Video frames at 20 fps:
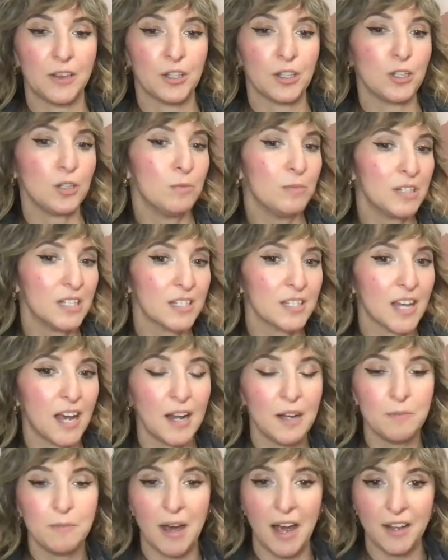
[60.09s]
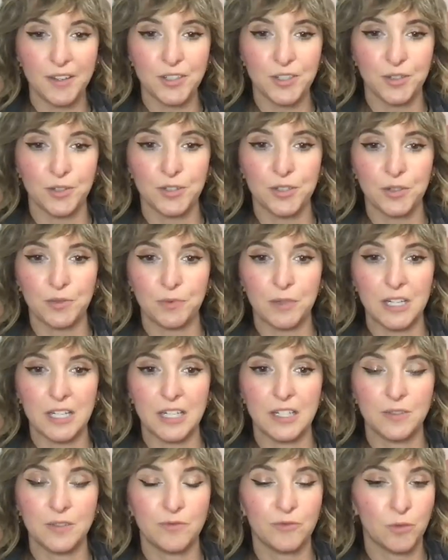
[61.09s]
in the Human Design Master
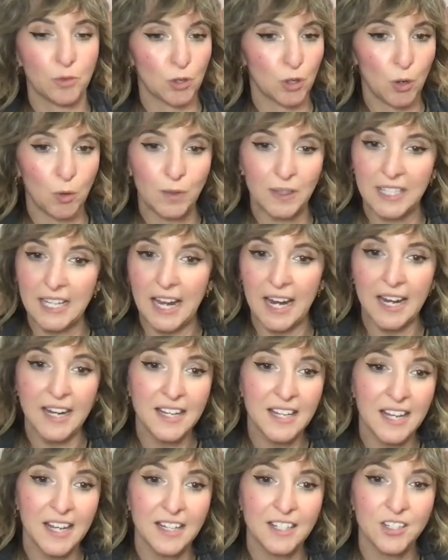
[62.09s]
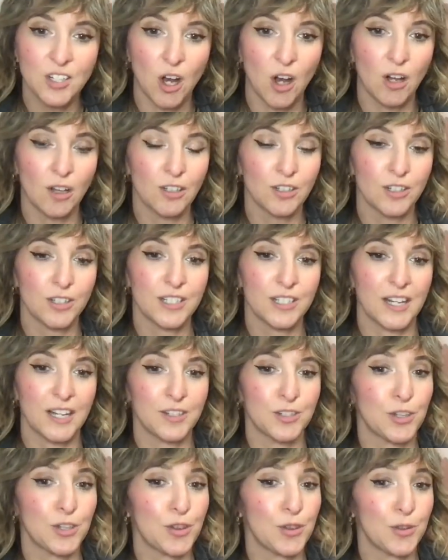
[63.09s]
Suite for only $88.
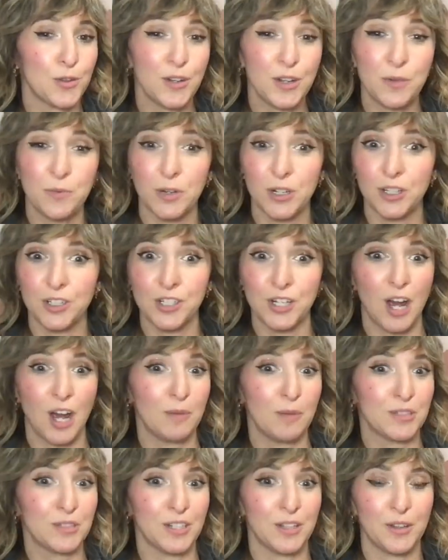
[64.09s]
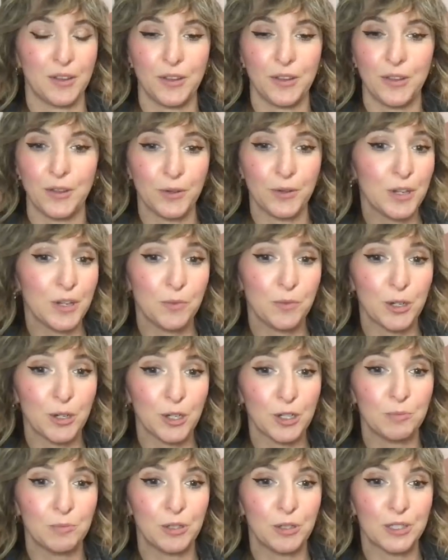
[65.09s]
That's 30 workshops and 30
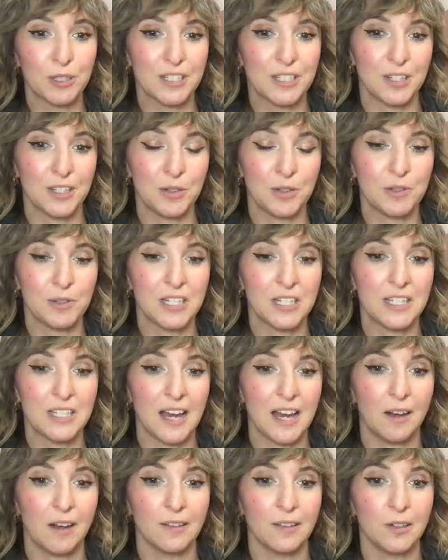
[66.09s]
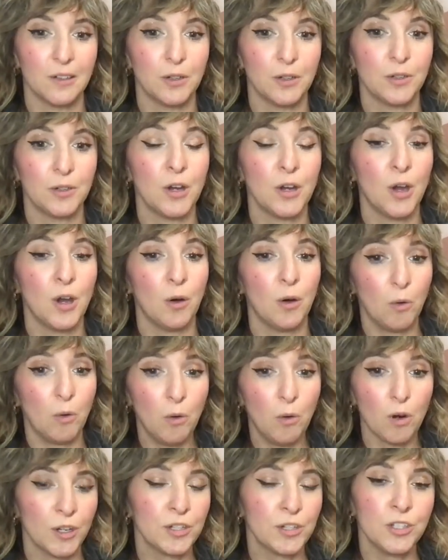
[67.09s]
workbooks that you can download.
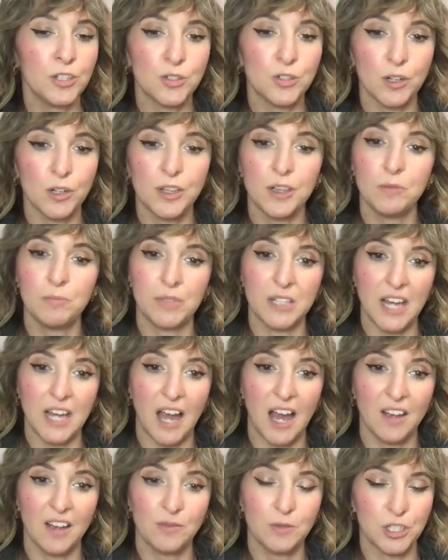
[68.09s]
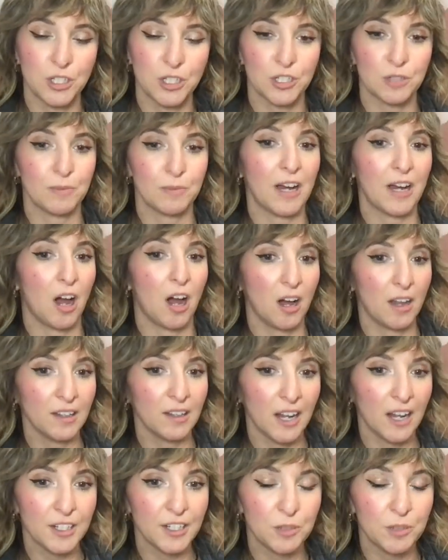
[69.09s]
Or you can join the Beehive, which is my
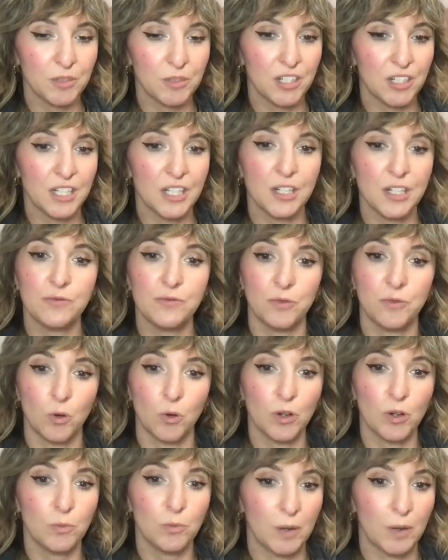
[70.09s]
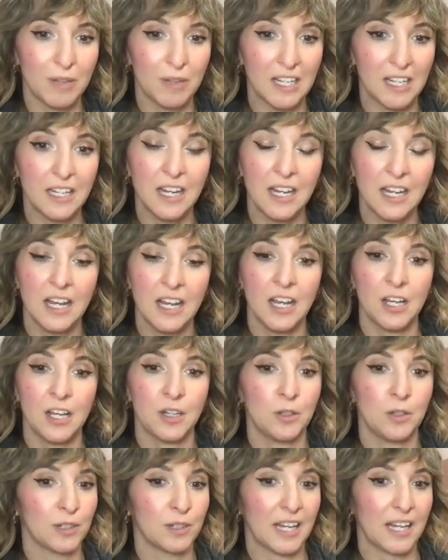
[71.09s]
online community for women.
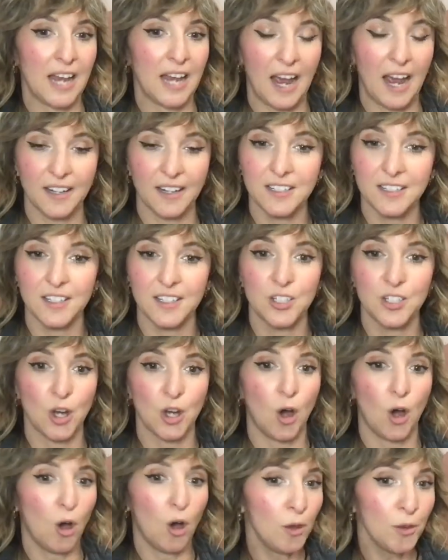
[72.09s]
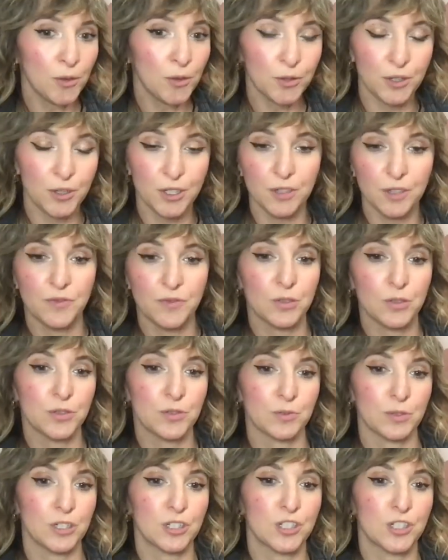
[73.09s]
You'll get access to all 30 of
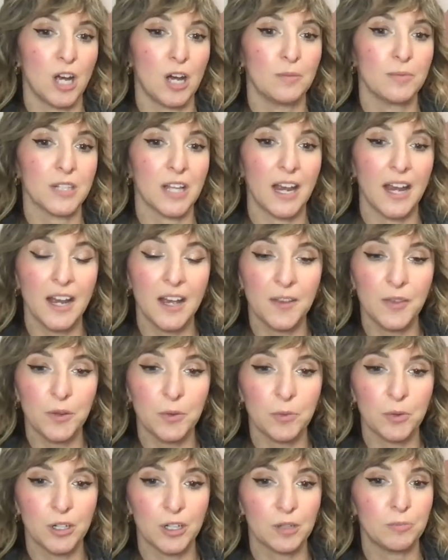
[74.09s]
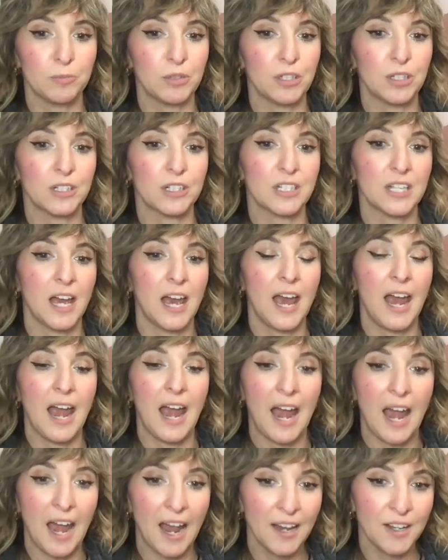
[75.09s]
those workshops and the workbooks,
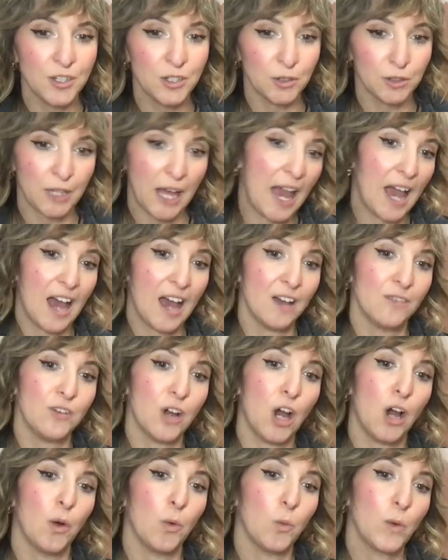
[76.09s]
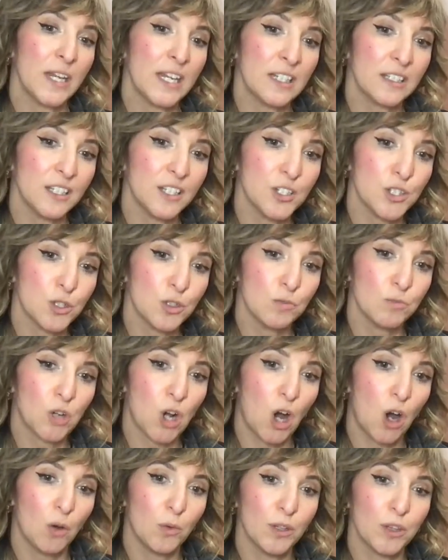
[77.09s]
and you'll have a weekly Zoom
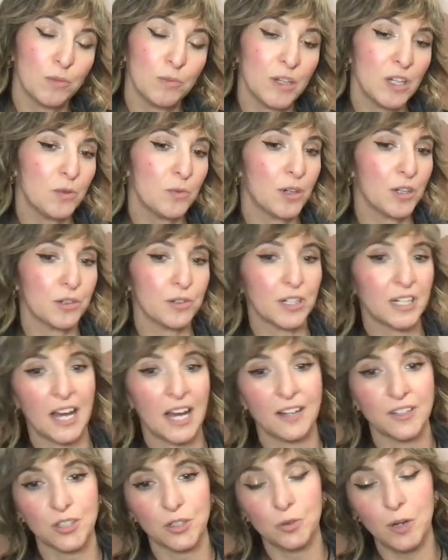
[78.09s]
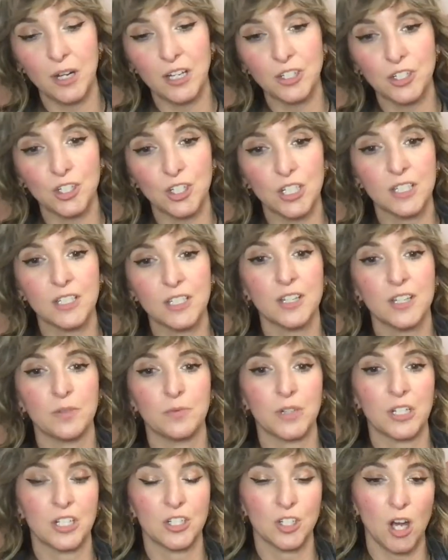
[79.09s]
call with me where you can ask questions
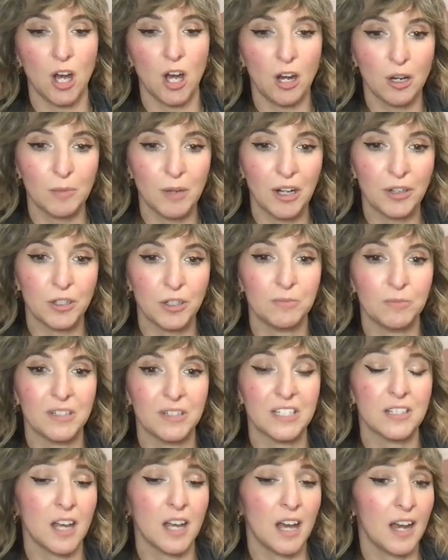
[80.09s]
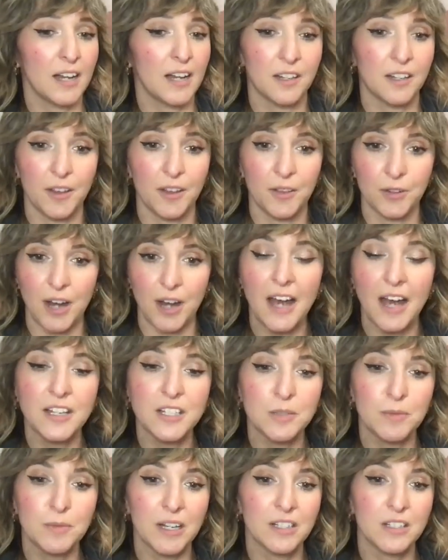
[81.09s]
and we can talk about human design and other
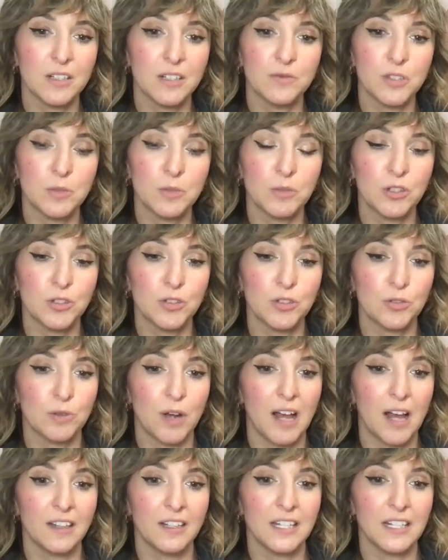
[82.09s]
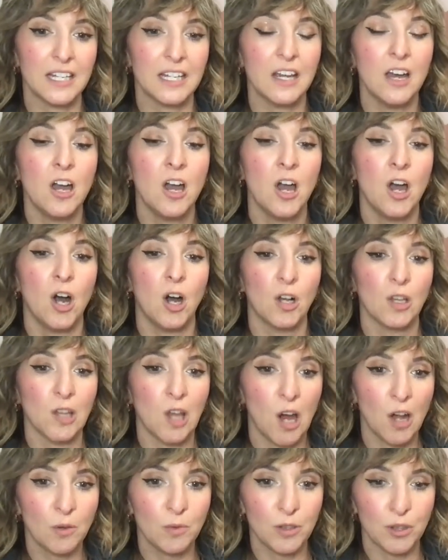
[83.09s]
aspects of spirituality,
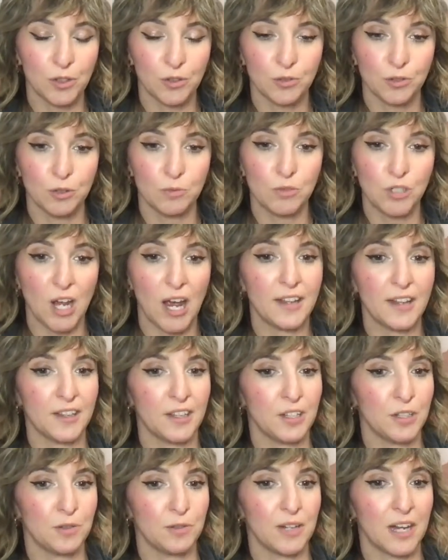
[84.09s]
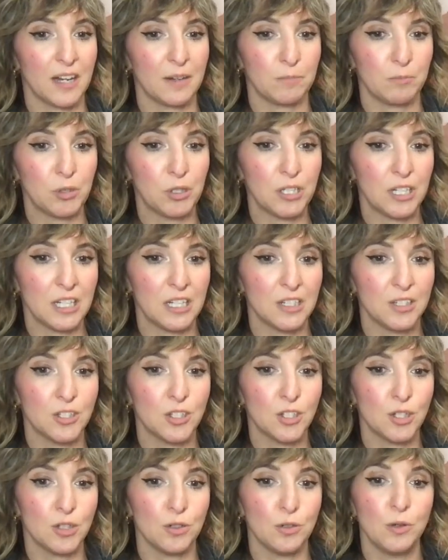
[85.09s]
along with a group chat that you get put
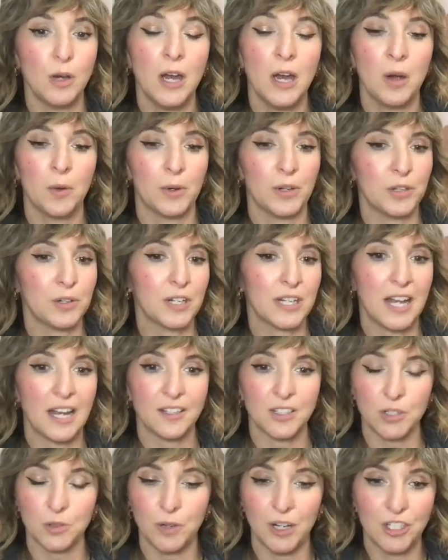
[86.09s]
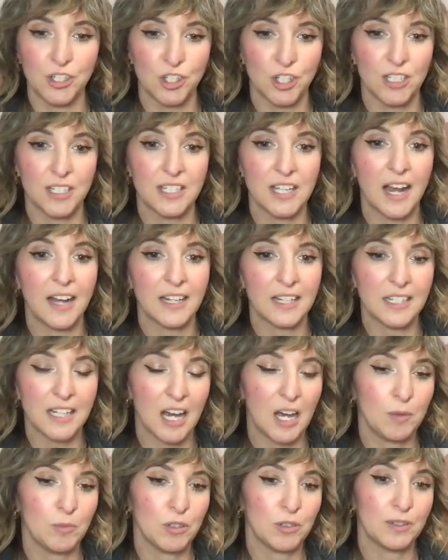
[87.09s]
into where you can ask questions
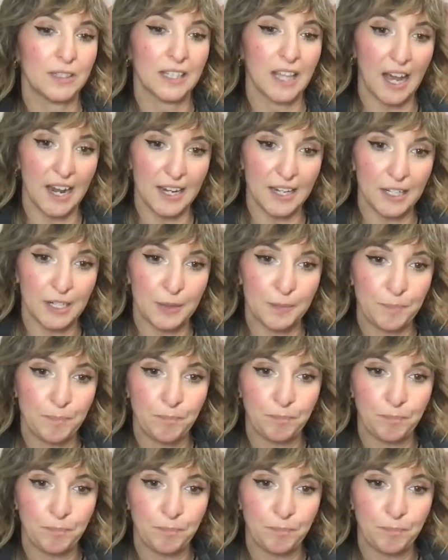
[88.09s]
anytime you'd like.